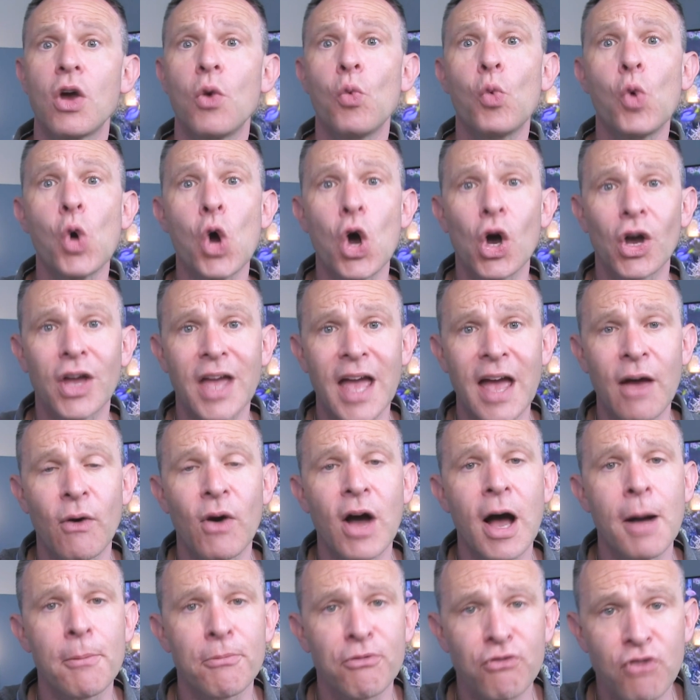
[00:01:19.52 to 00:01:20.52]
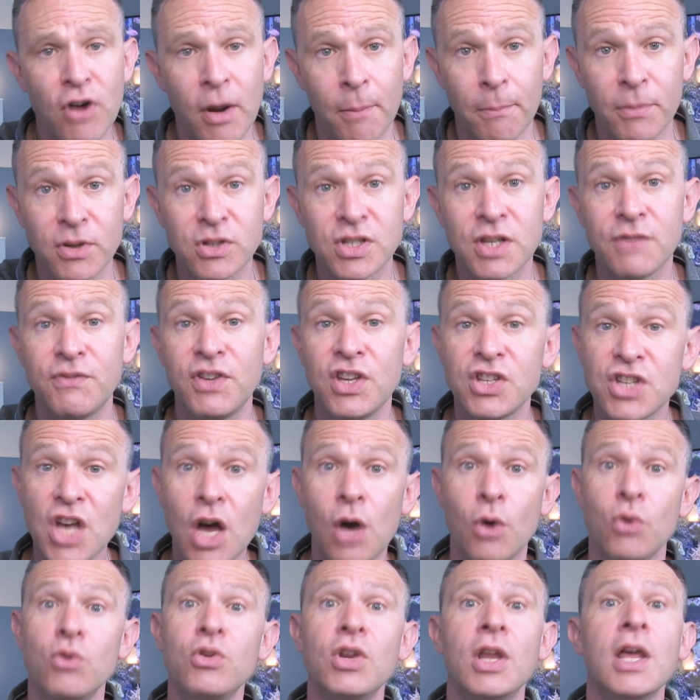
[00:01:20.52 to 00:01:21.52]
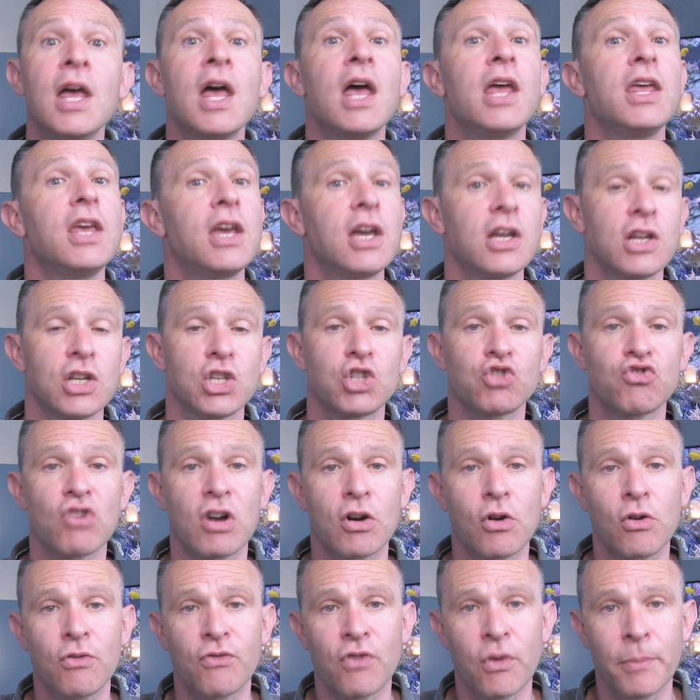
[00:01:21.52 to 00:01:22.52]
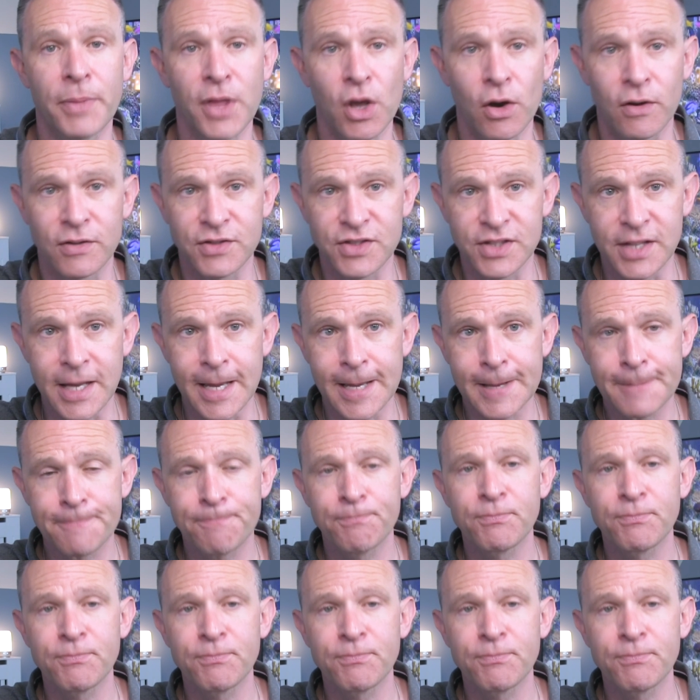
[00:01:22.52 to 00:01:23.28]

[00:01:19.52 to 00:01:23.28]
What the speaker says: work out up front, because if you don't, you're going to struggle from the offset.